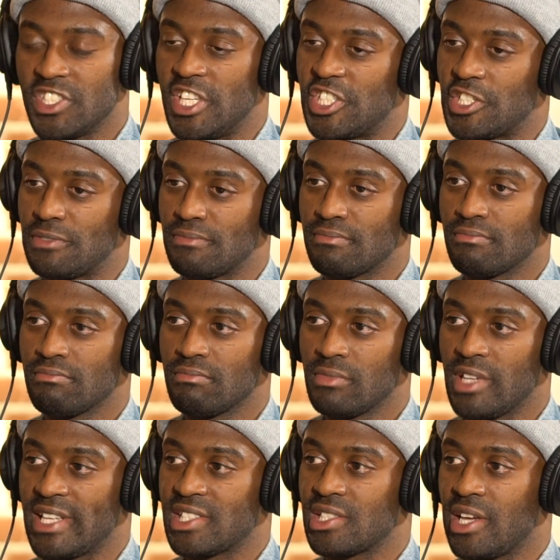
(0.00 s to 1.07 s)
physician,
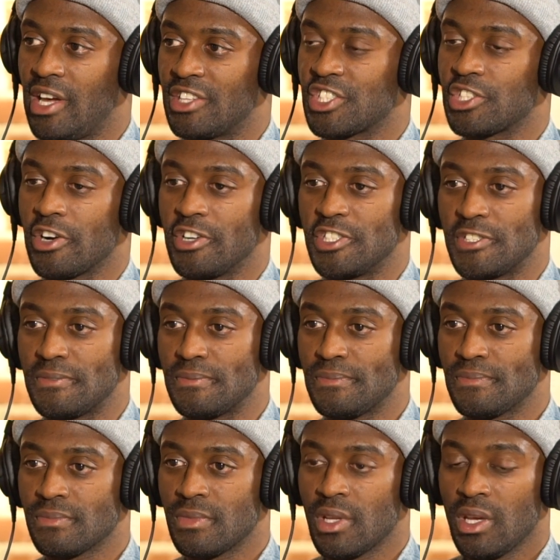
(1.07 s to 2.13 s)
let's say a surgeon.
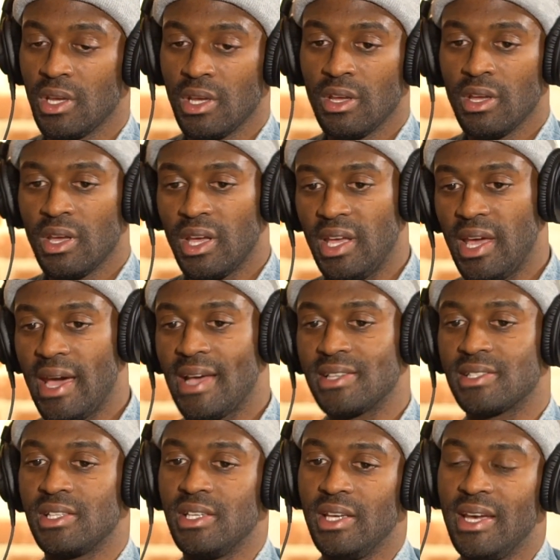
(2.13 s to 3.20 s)
He
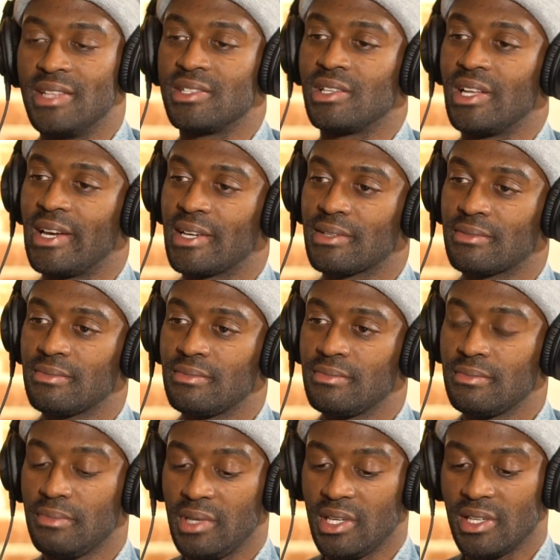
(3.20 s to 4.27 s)
has the intellect
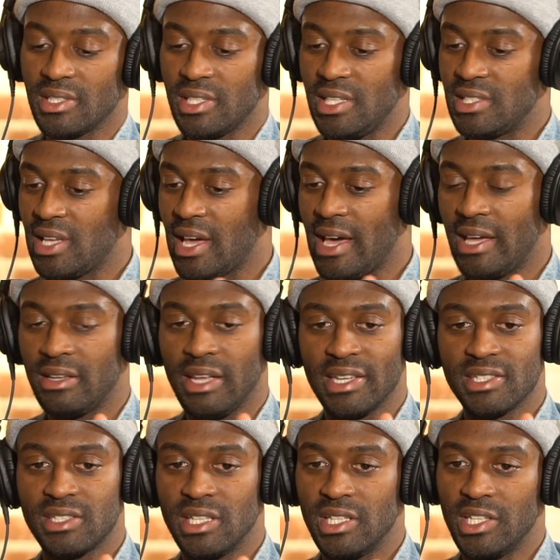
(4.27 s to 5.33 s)
because he's had
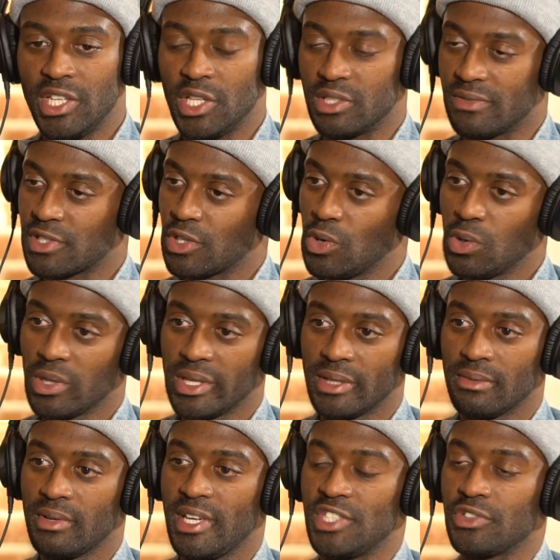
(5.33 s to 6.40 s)
extended years of
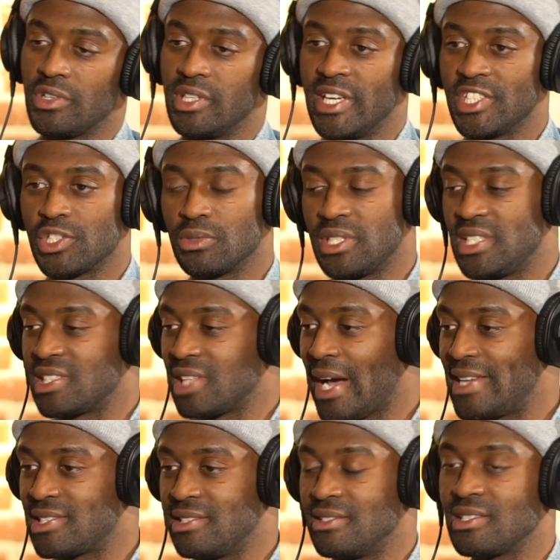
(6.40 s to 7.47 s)
schooling, he's credentialed, he's
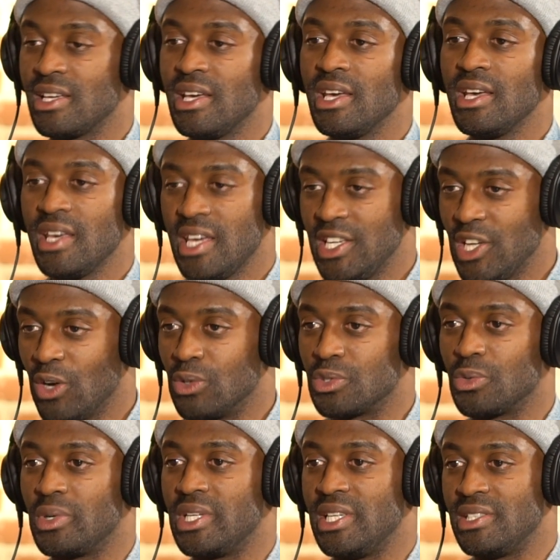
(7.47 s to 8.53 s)
licensed, he
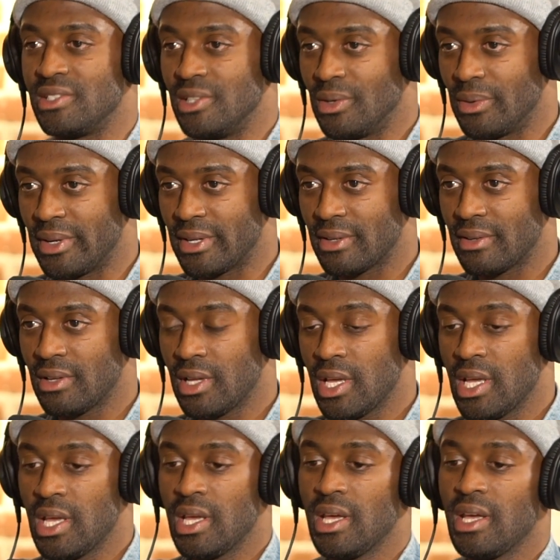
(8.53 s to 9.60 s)
knows what he's doing.
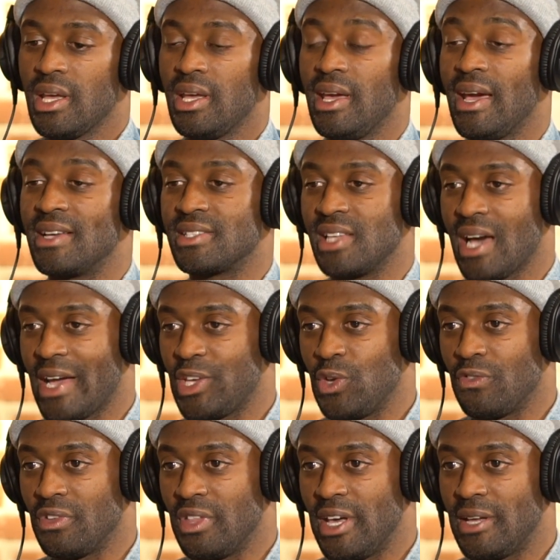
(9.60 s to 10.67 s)
He has the
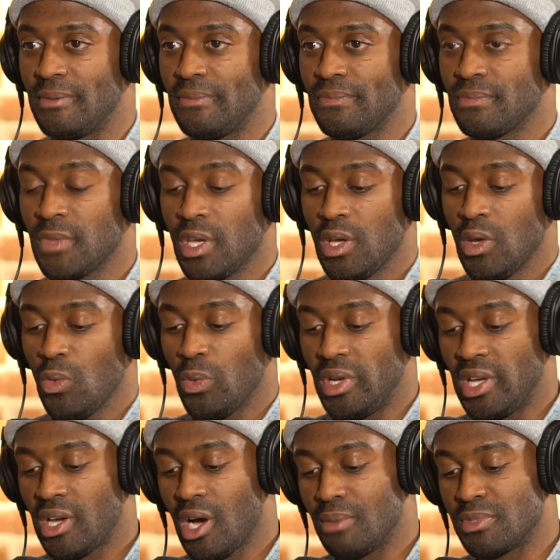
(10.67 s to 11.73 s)
IQ for that.
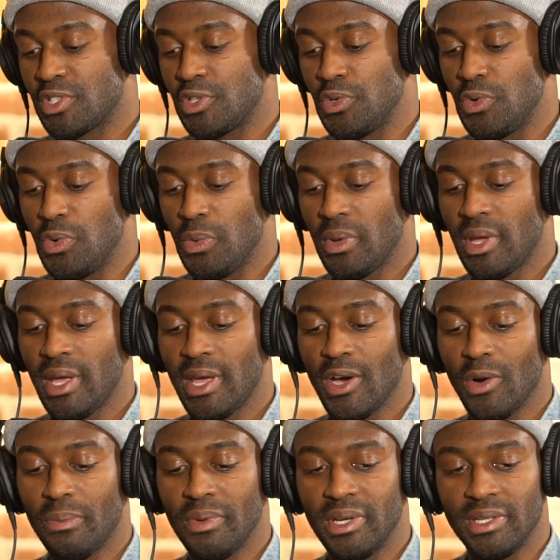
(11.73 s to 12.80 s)
When it comes to
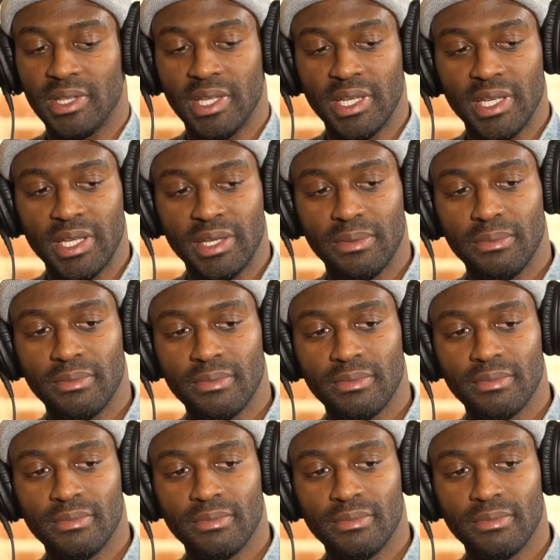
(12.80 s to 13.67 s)
helping the